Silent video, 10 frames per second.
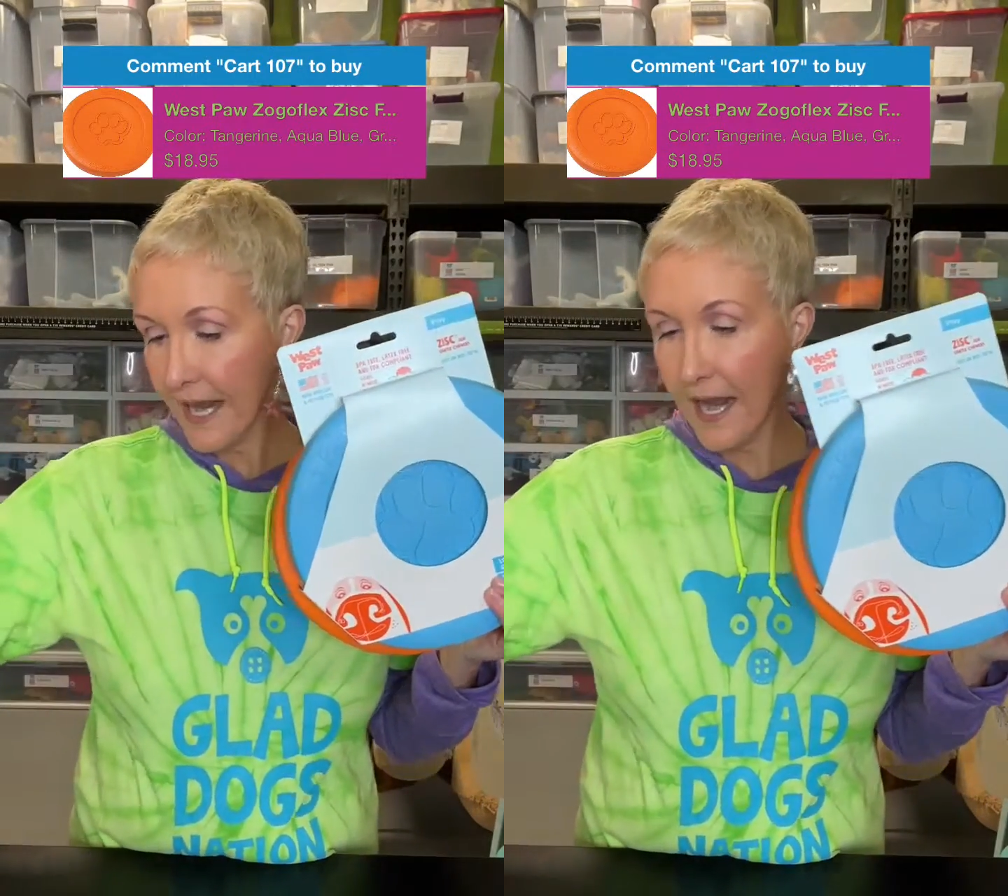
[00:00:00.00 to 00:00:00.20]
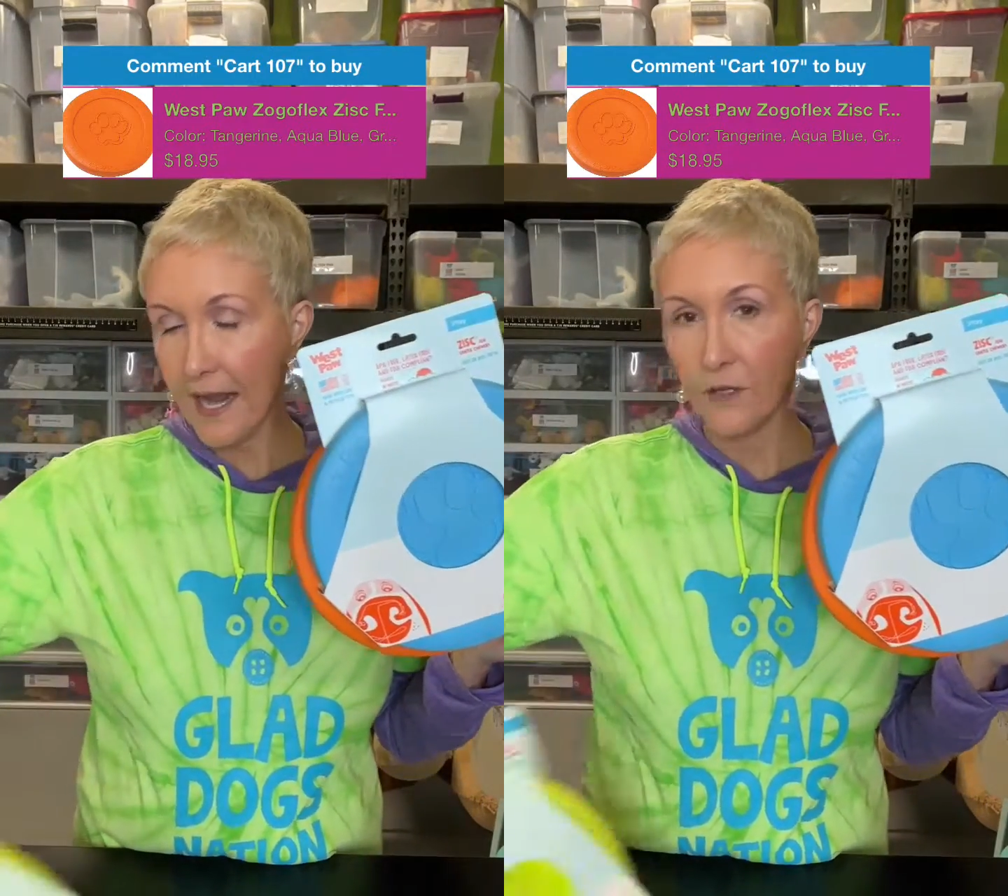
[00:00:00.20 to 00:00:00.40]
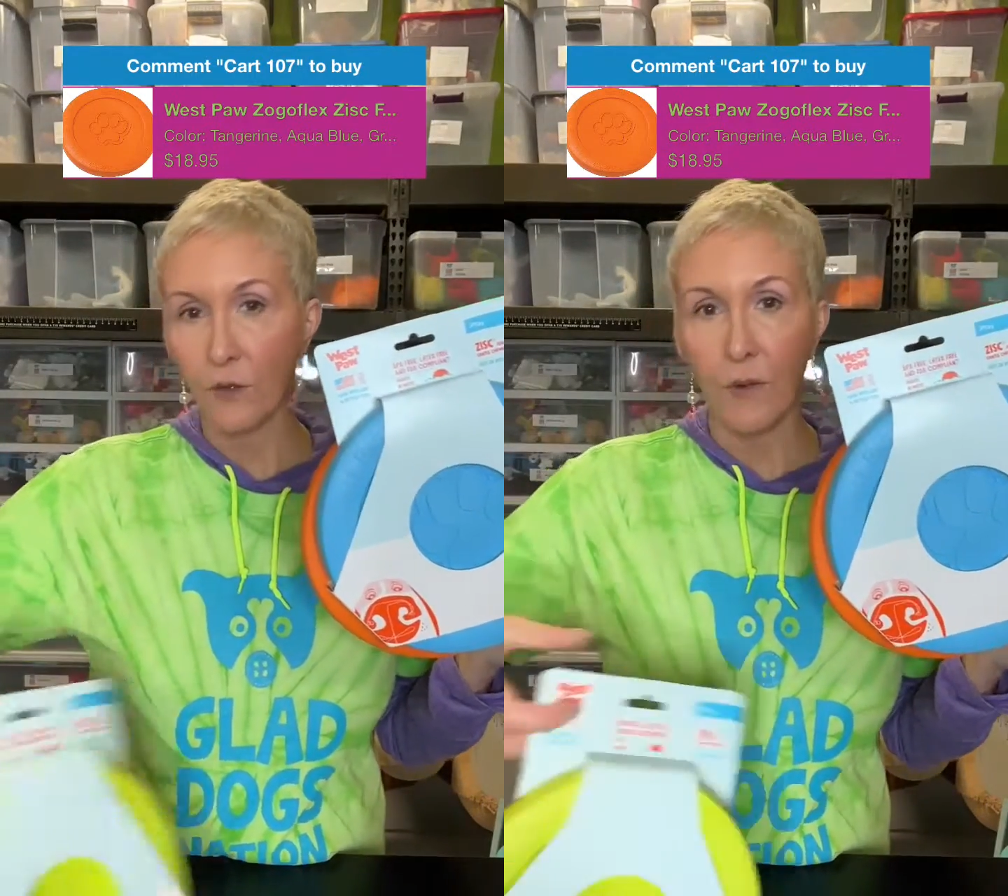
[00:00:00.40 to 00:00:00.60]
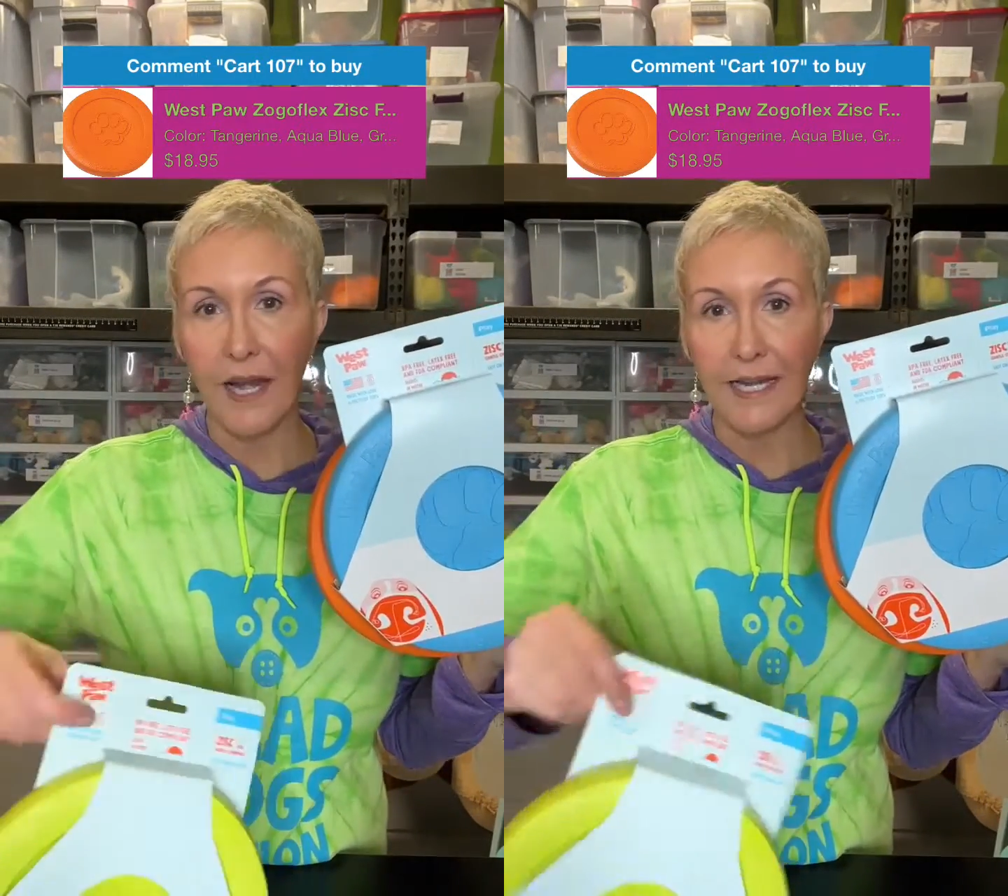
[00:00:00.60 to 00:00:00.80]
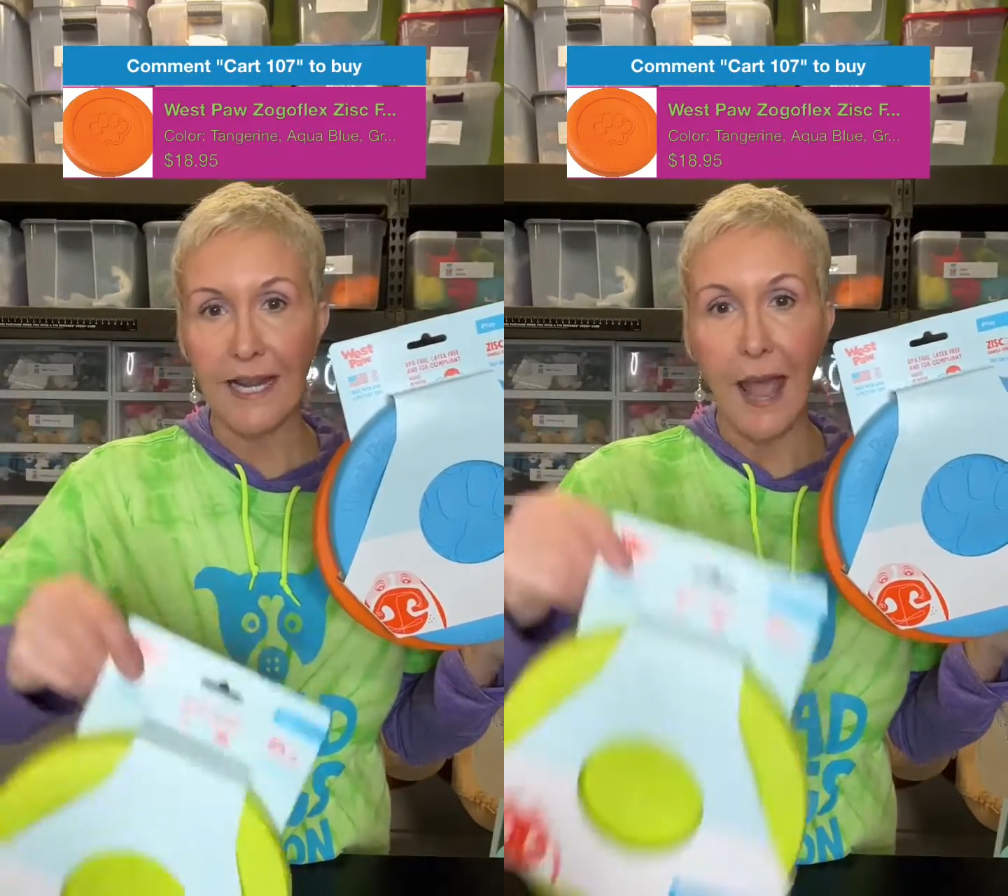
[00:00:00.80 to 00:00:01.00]
and
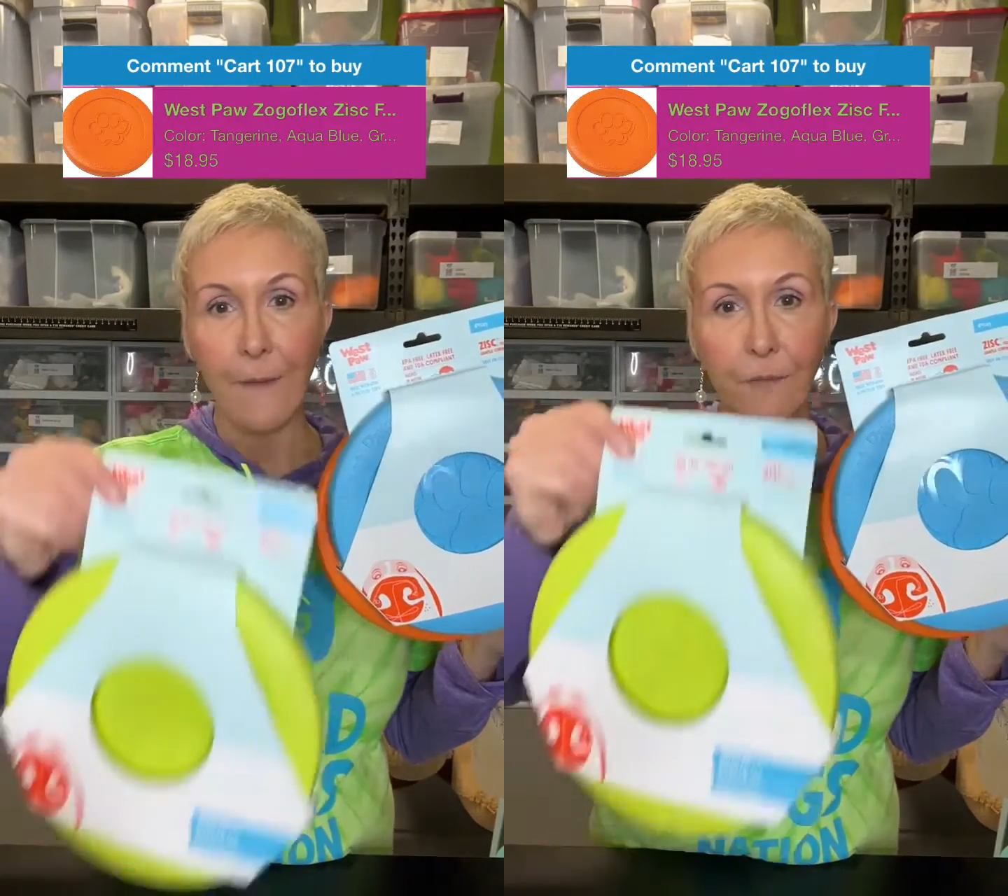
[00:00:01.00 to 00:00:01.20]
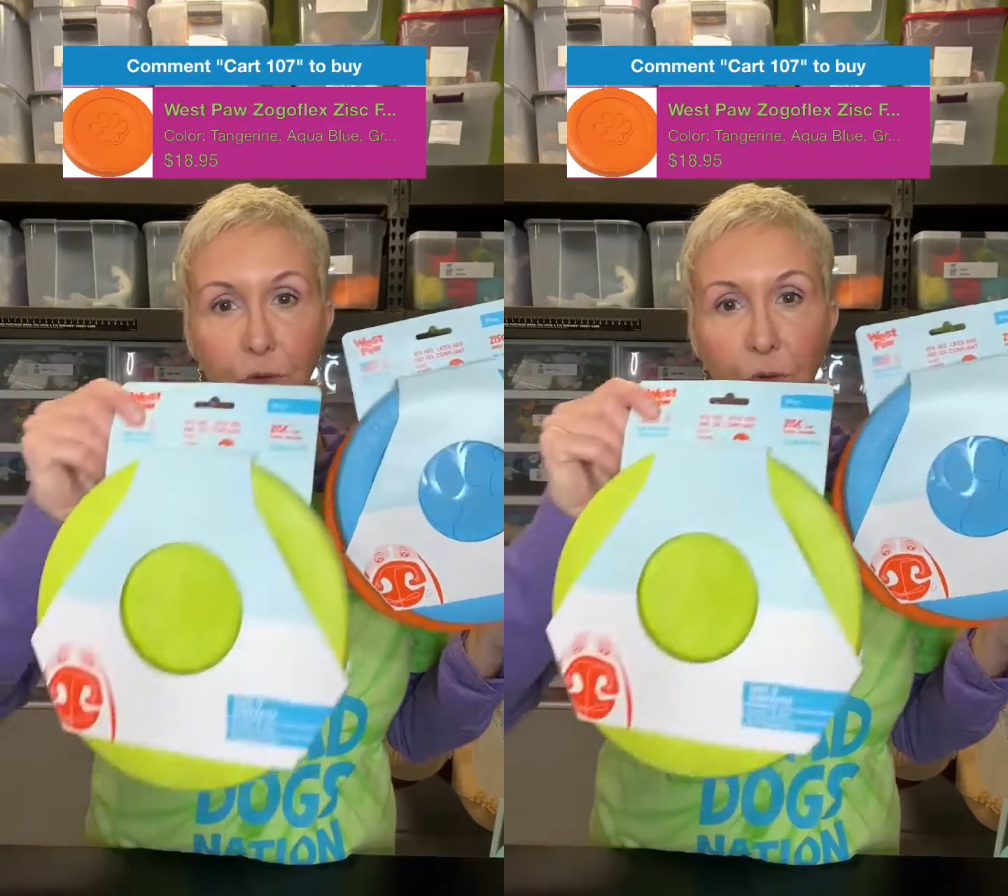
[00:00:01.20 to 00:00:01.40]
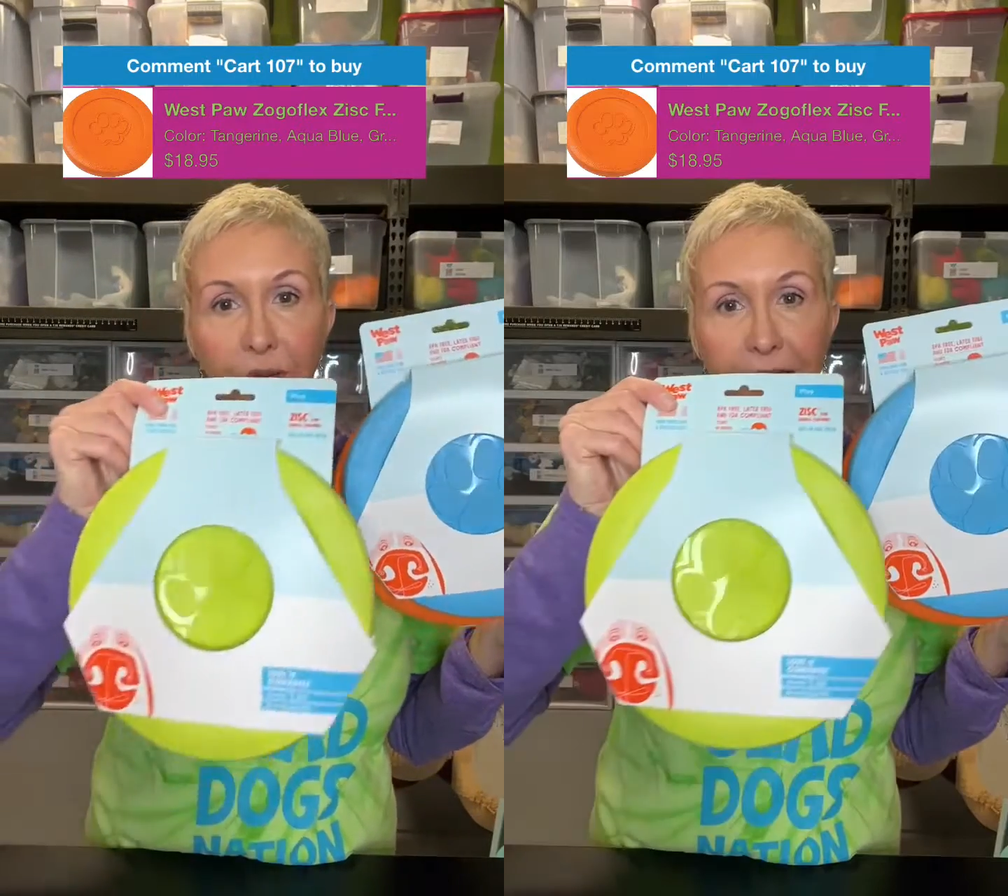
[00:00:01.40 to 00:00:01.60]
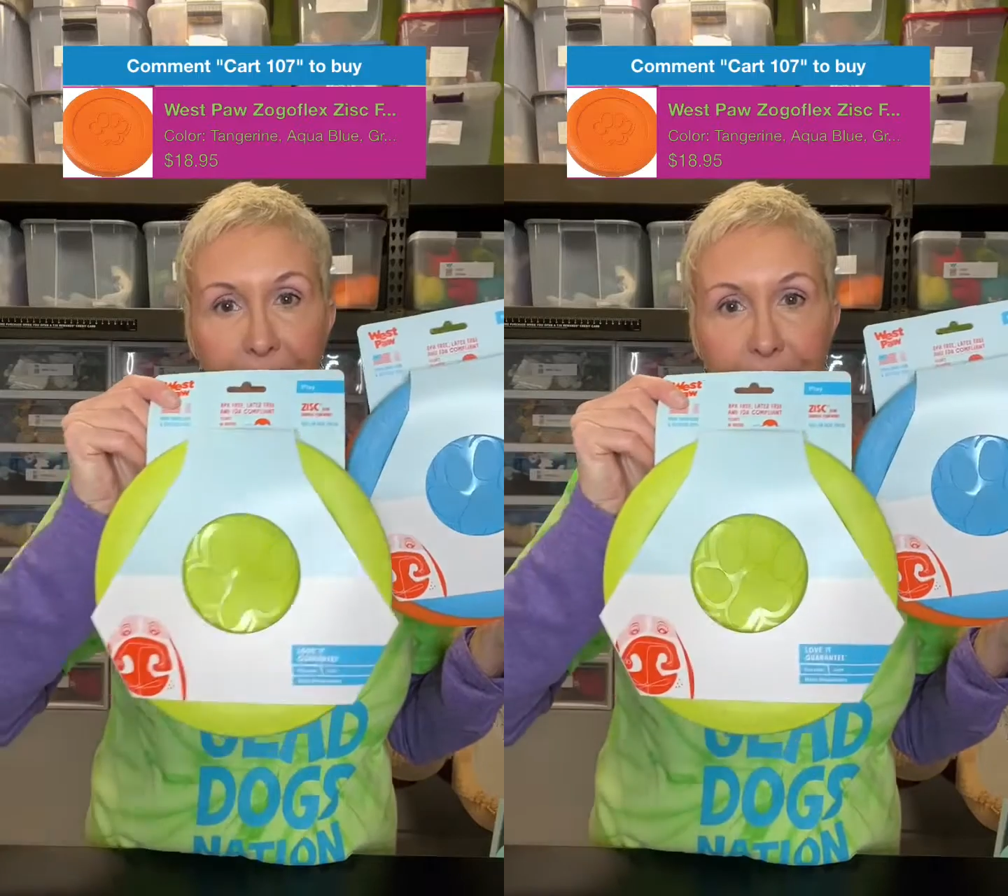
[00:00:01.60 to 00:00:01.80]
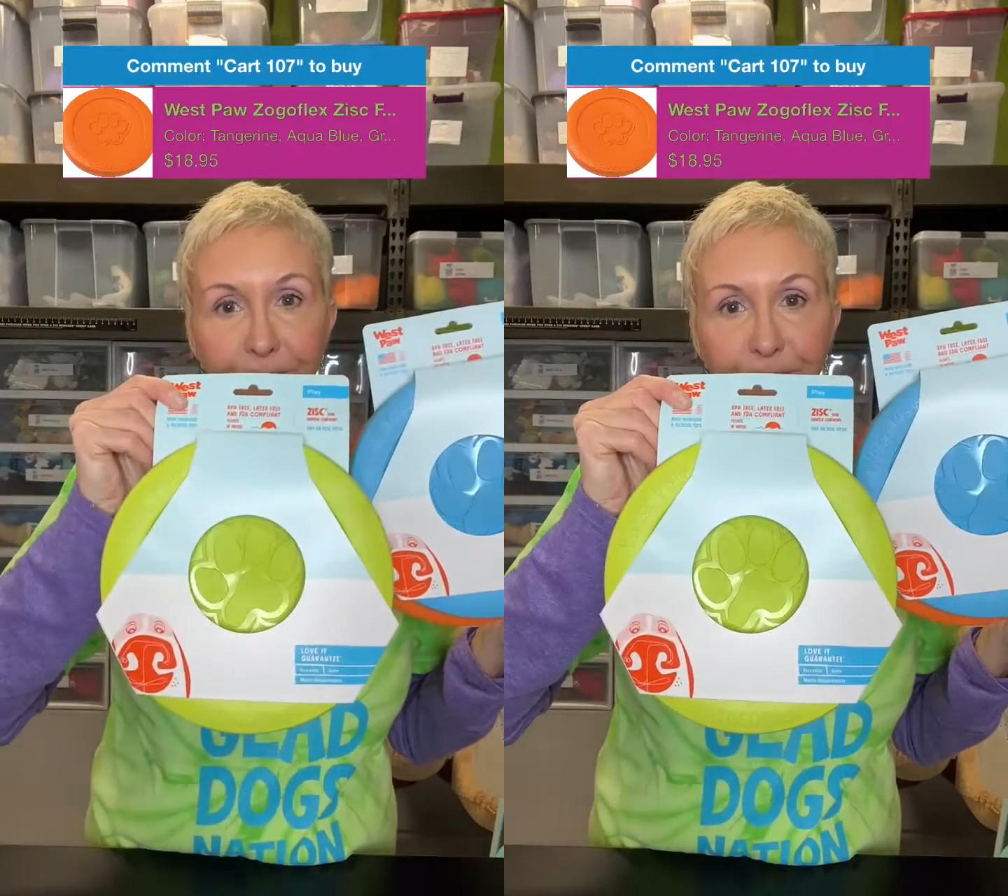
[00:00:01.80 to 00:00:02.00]
granny apple green.